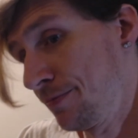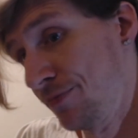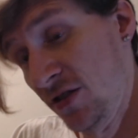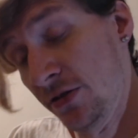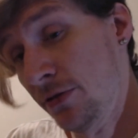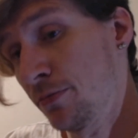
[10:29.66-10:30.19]

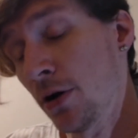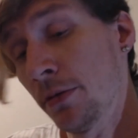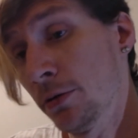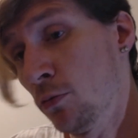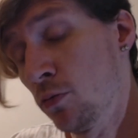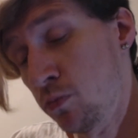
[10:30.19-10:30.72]
this is
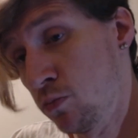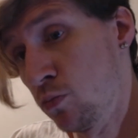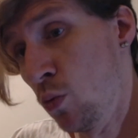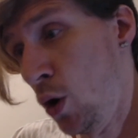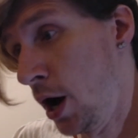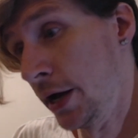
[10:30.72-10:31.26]
probably
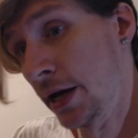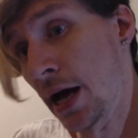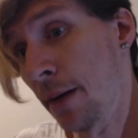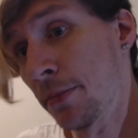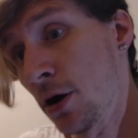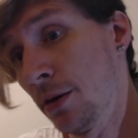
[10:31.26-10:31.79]
why
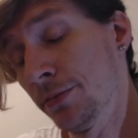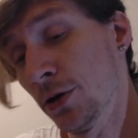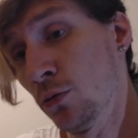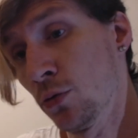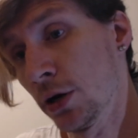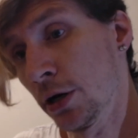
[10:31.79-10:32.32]
Capcom
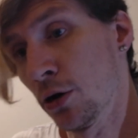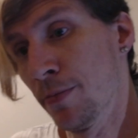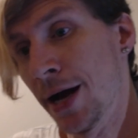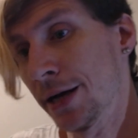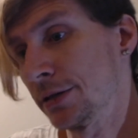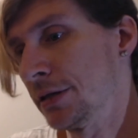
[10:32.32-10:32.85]
don't want to go
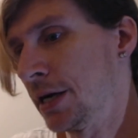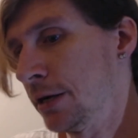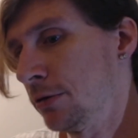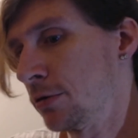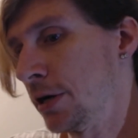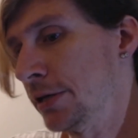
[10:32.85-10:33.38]
back to Dino
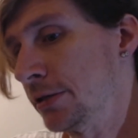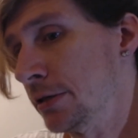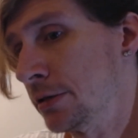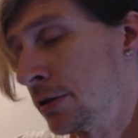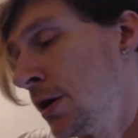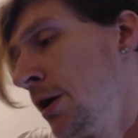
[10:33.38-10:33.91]

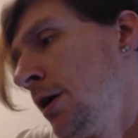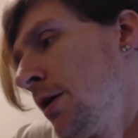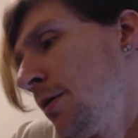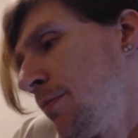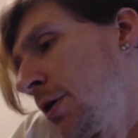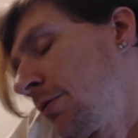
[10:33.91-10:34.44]
Crisis.
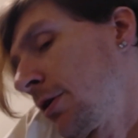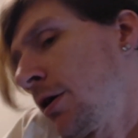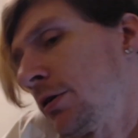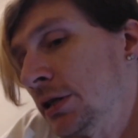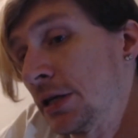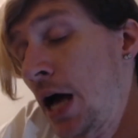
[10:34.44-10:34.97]
But
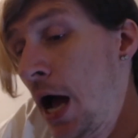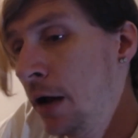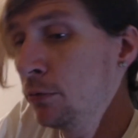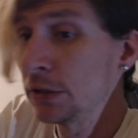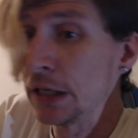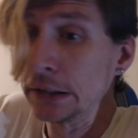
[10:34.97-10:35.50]
regardless, I
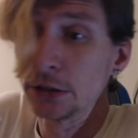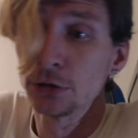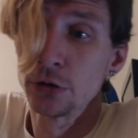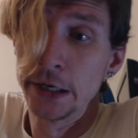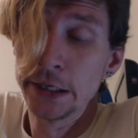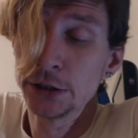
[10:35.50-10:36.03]
would like to
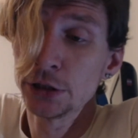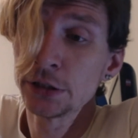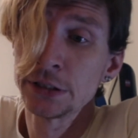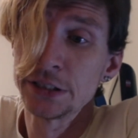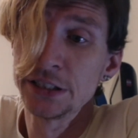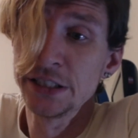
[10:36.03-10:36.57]
try it just
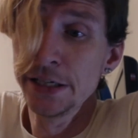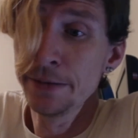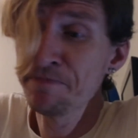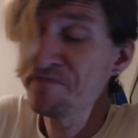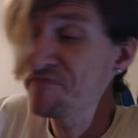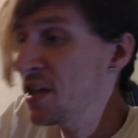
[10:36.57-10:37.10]
to see
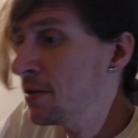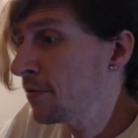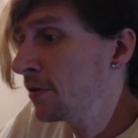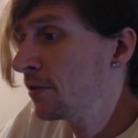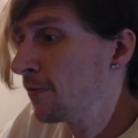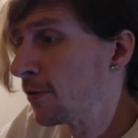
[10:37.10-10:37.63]
if
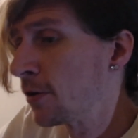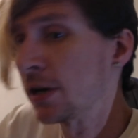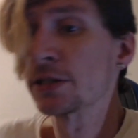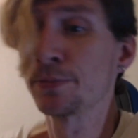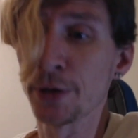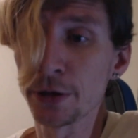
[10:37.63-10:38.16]
it's a fun
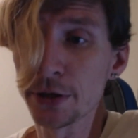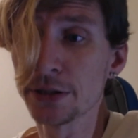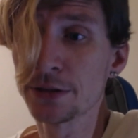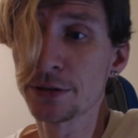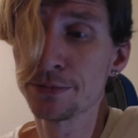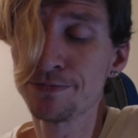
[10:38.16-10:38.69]
experience.